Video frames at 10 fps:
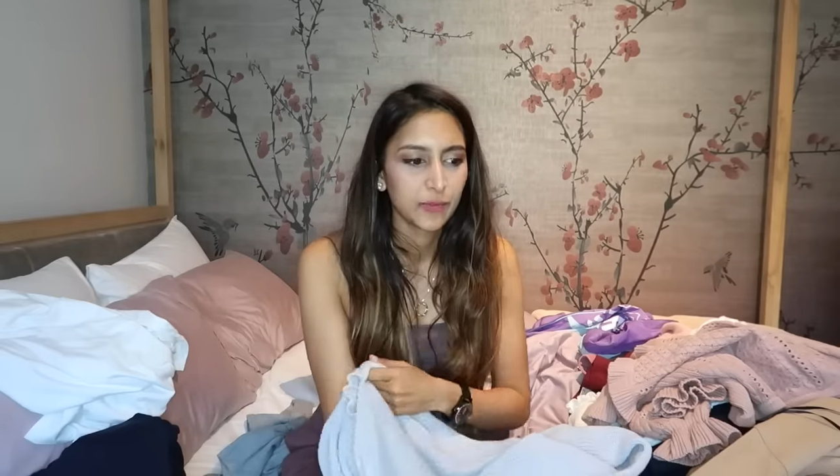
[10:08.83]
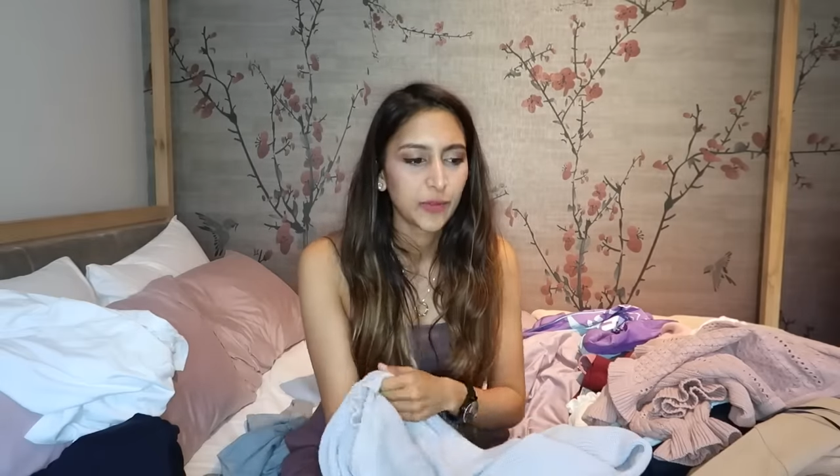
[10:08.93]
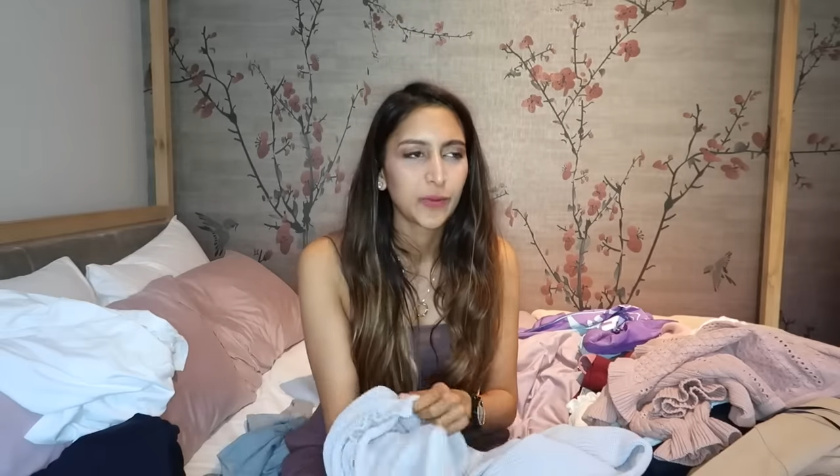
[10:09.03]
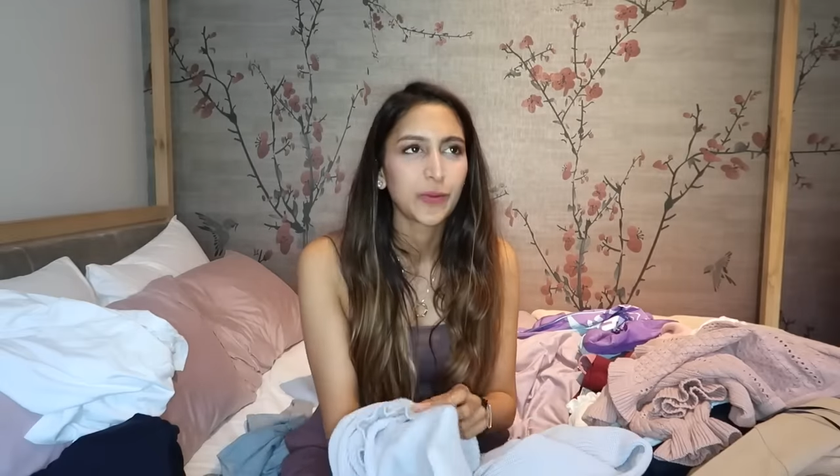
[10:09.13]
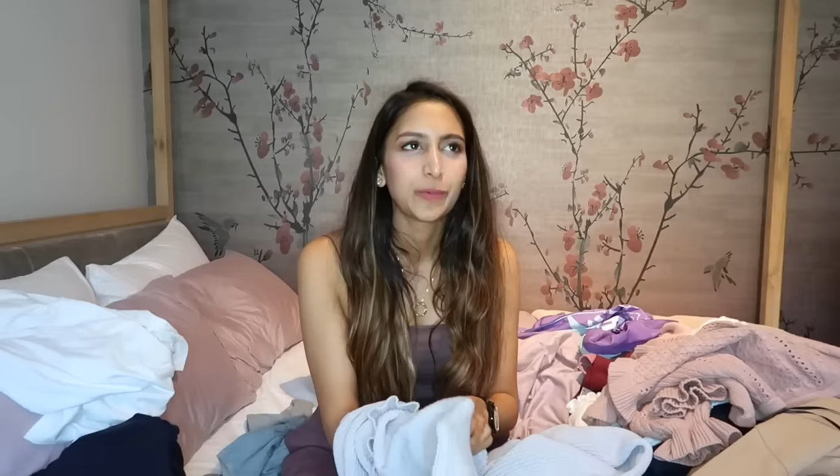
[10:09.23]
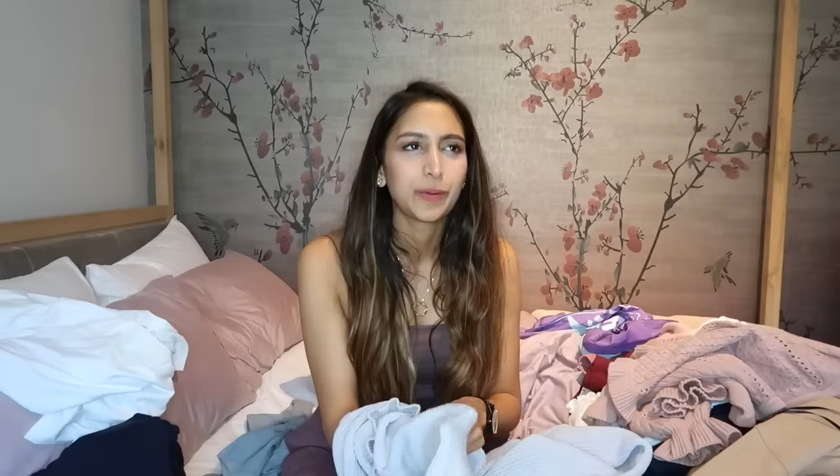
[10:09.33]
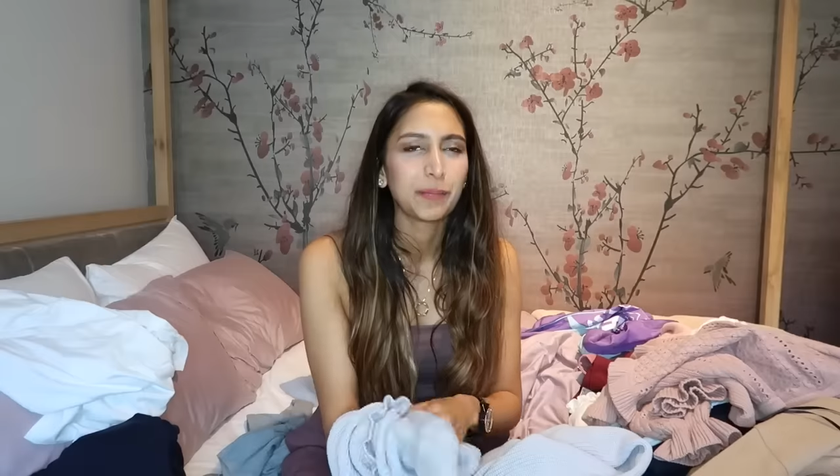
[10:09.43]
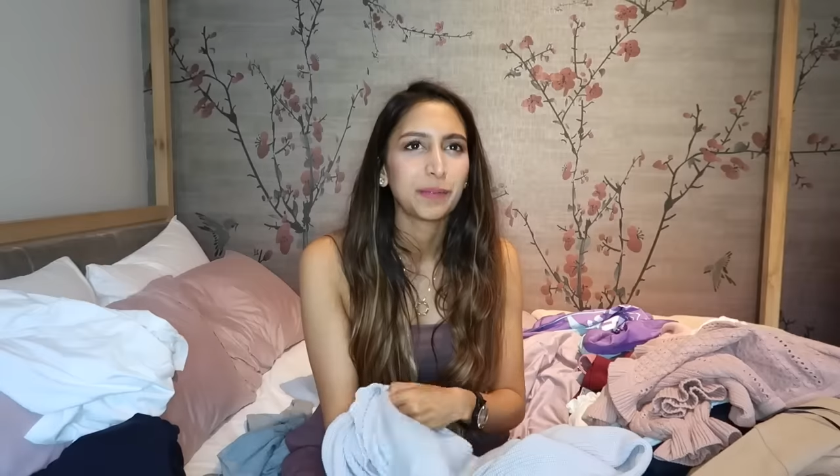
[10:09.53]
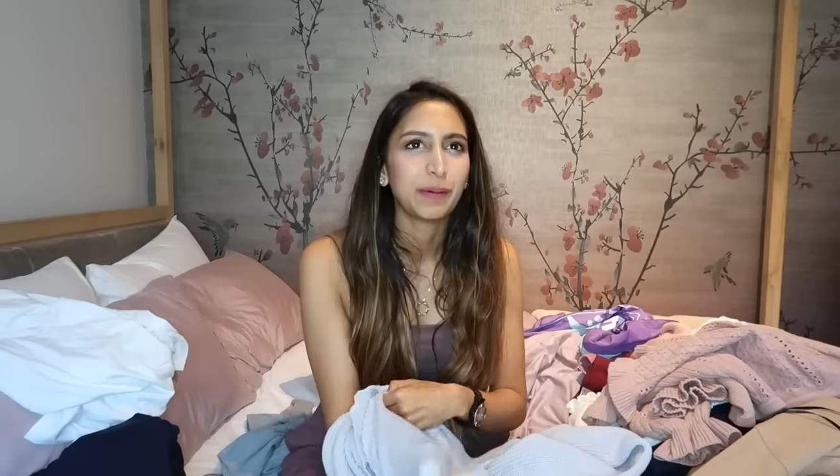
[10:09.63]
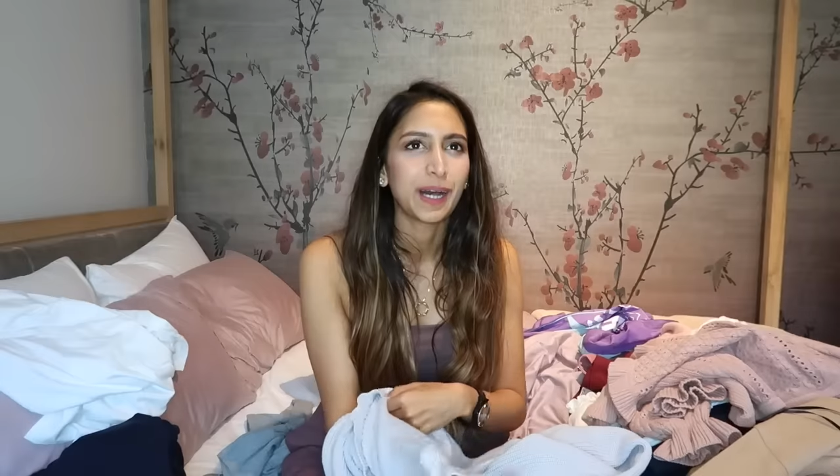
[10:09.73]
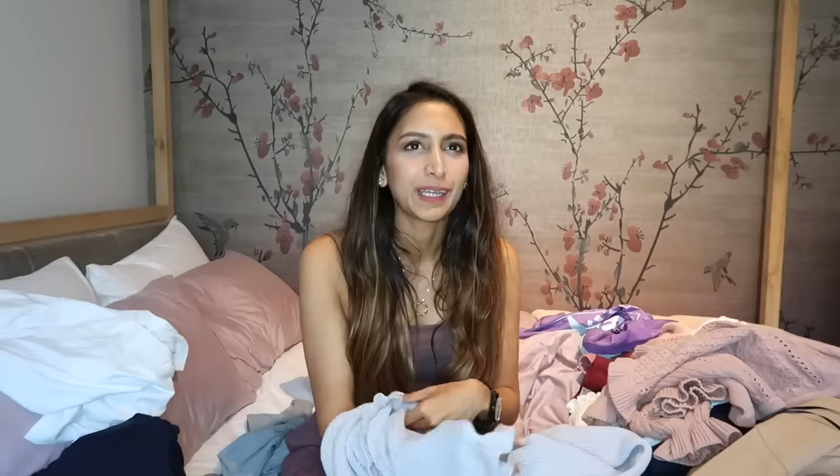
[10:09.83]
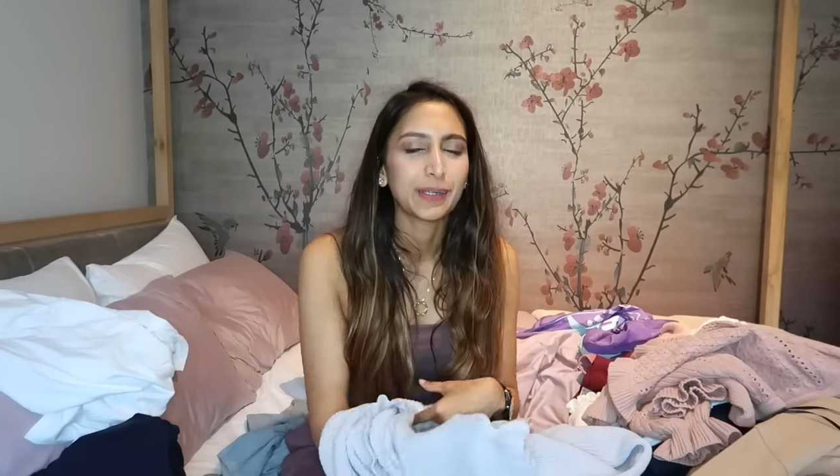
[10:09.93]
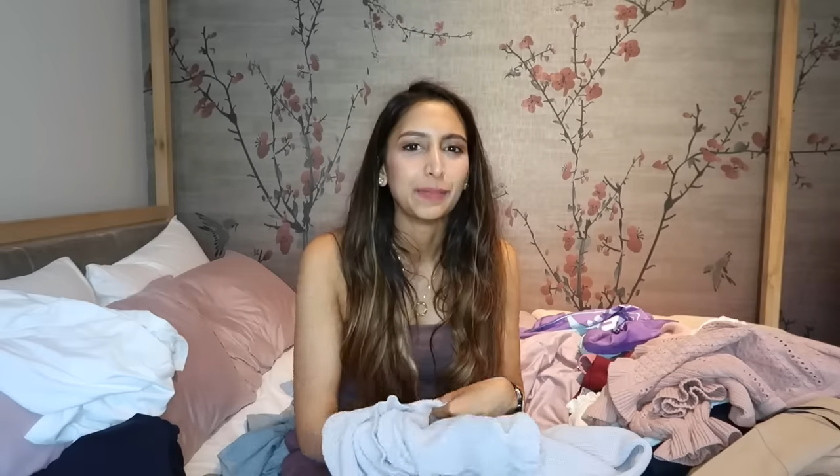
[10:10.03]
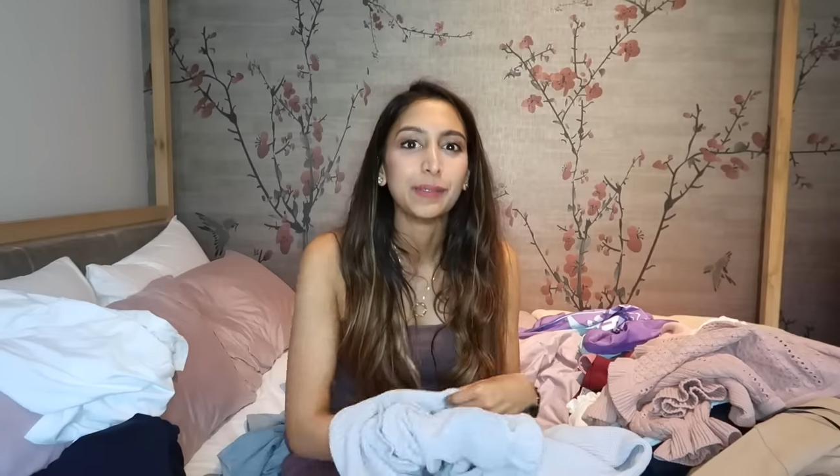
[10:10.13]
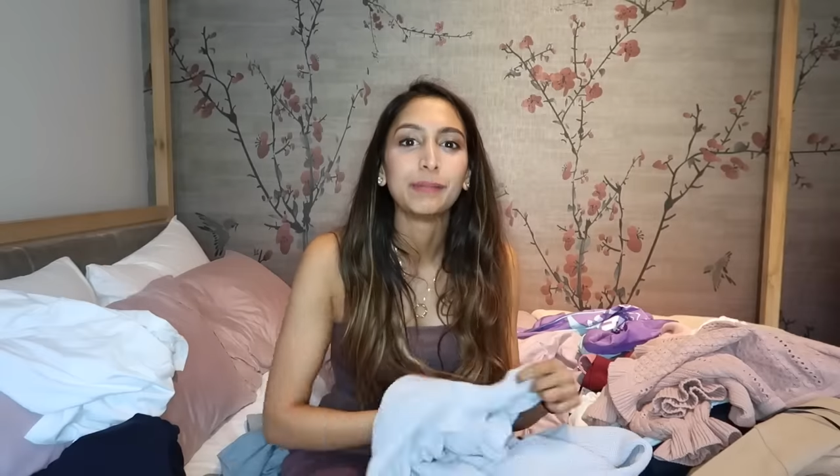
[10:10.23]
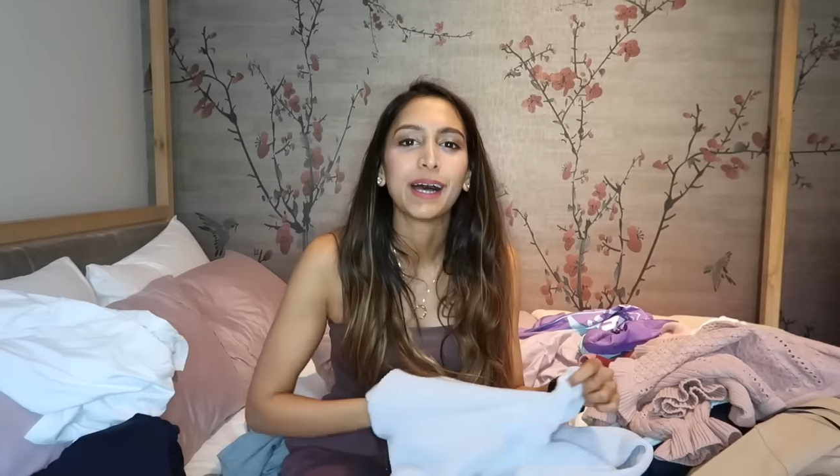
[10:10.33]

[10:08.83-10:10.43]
No, not a paper bag, a bin